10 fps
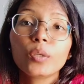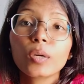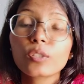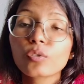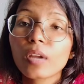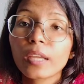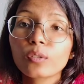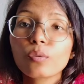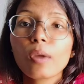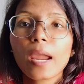You are
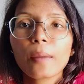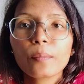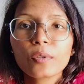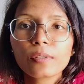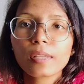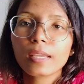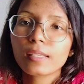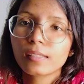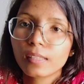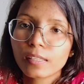trying to
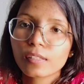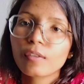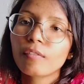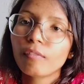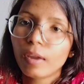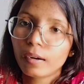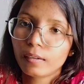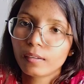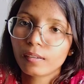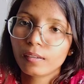emphasize this fact.
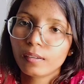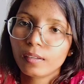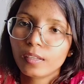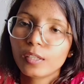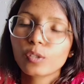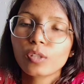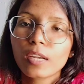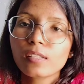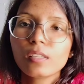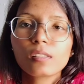So
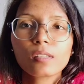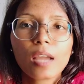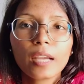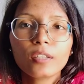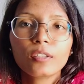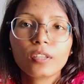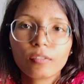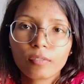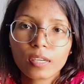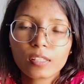there is a slight
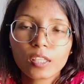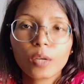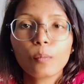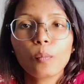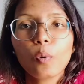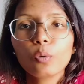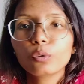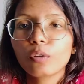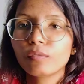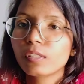difference in
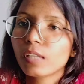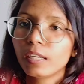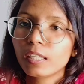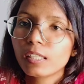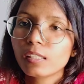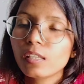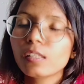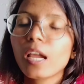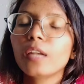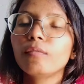both of the
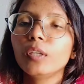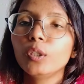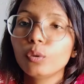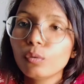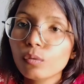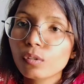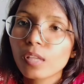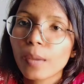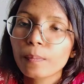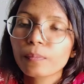sentences, and we use
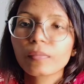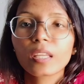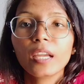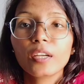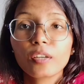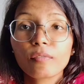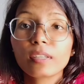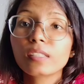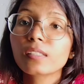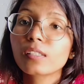them in
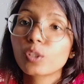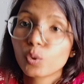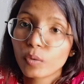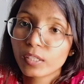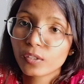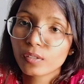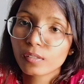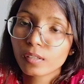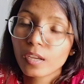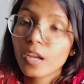different
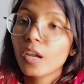situations.